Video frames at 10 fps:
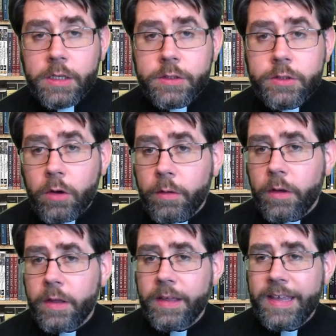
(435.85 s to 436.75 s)
So
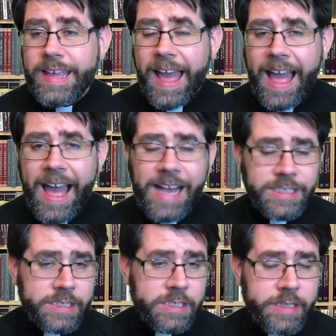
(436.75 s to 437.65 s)
he
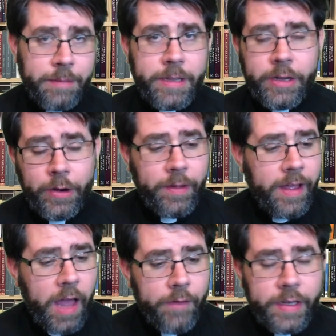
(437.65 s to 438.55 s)
asks them here,
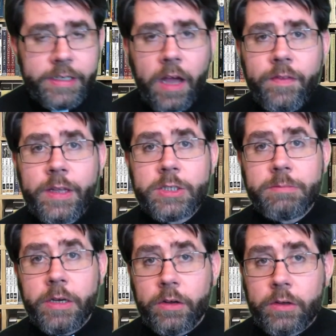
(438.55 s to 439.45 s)
having done these
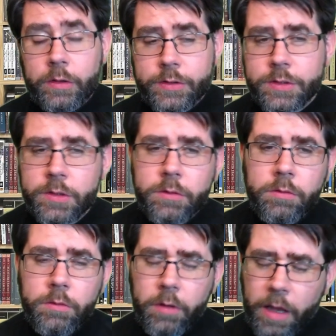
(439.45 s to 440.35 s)
miracles,
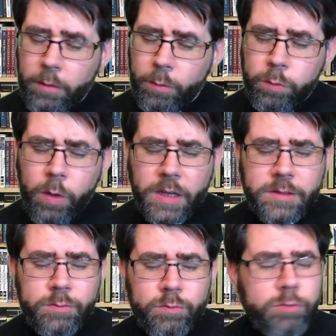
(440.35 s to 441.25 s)
okay, what
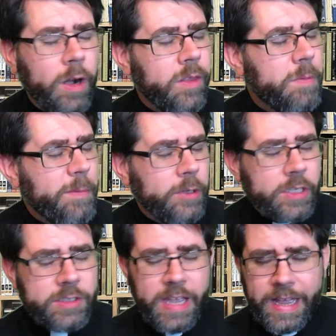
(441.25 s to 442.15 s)
are the people
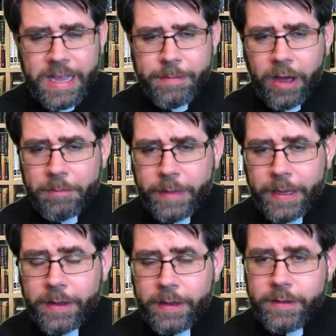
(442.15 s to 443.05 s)
saying about me?
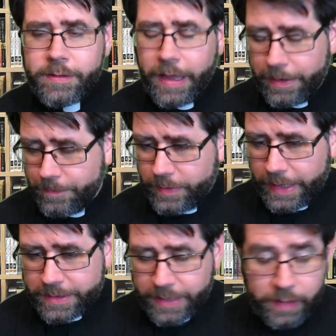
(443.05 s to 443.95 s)
And
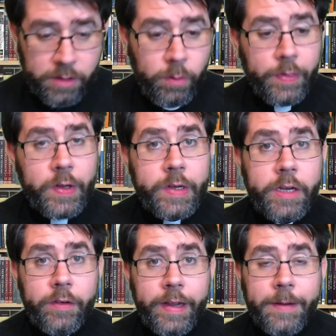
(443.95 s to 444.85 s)
they tell him what they're
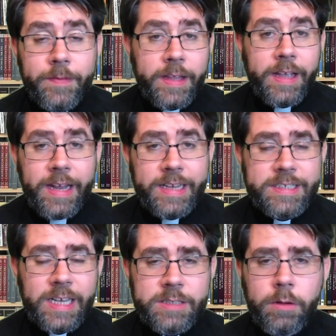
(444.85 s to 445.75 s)
hearing. And he
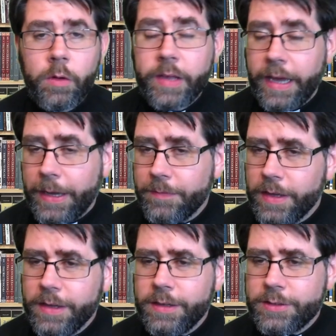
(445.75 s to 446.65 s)
says, okay,
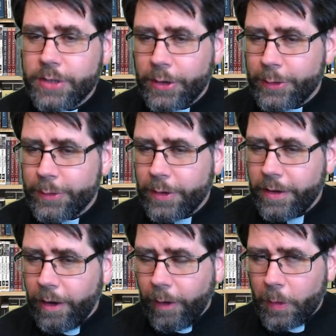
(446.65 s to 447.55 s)
so
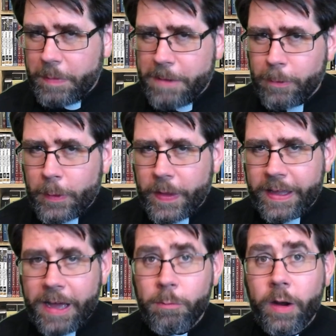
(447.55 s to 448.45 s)
all the people
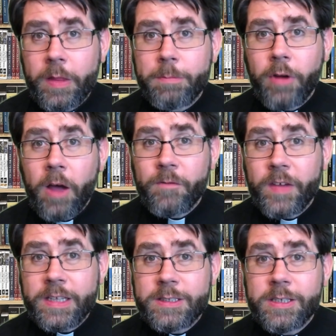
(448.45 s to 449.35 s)
think I'm one of the
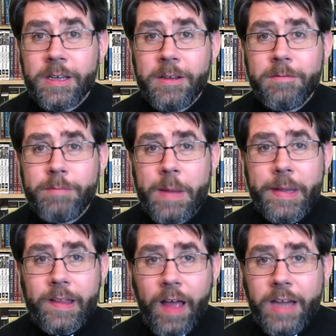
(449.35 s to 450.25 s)
prophets,
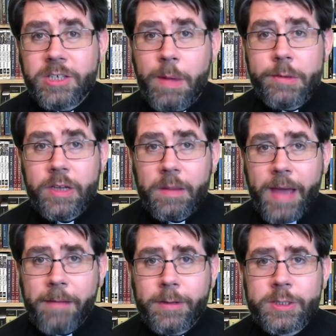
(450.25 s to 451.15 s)
maybe Elijah, maybe John the
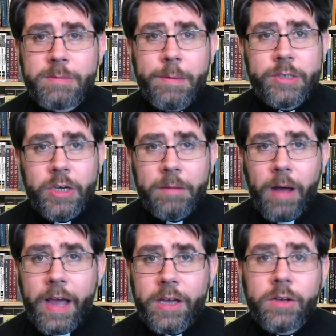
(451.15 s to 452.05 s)
Baptist, maybe
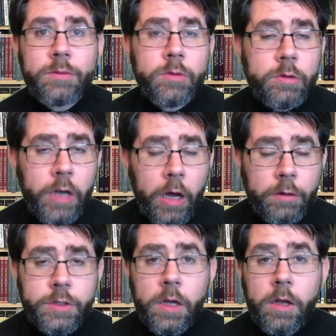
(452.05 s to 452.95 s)
Jeremiah, who knows?